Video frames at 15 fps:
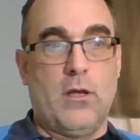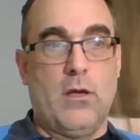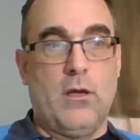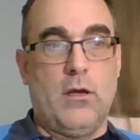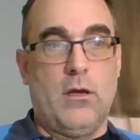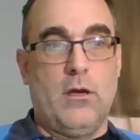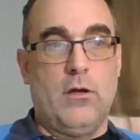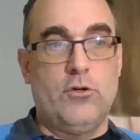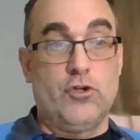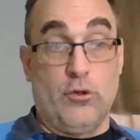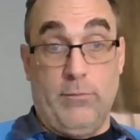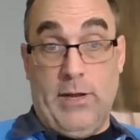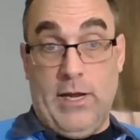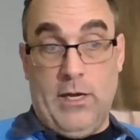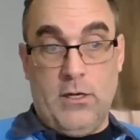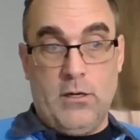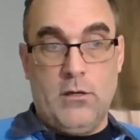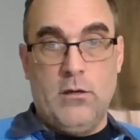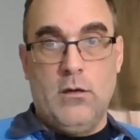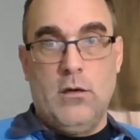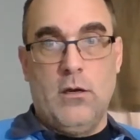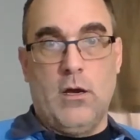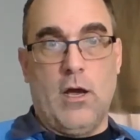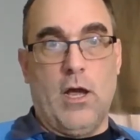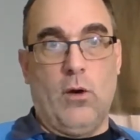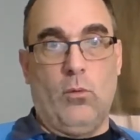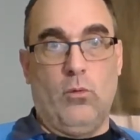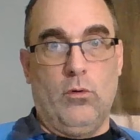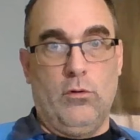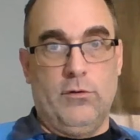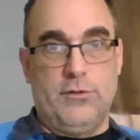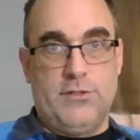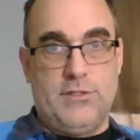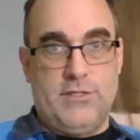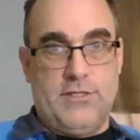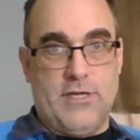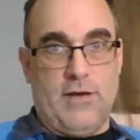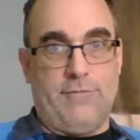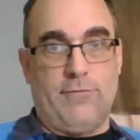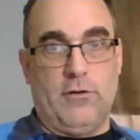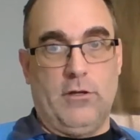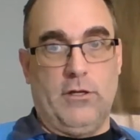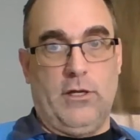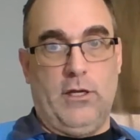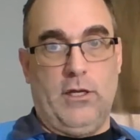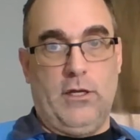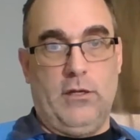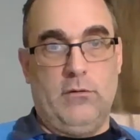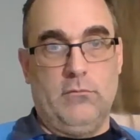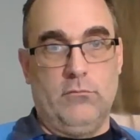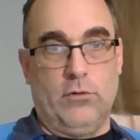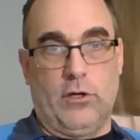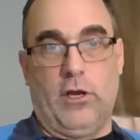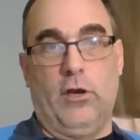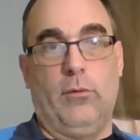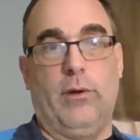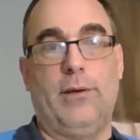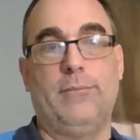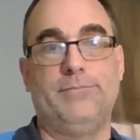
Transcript: uh, germane, I will definitely look into it.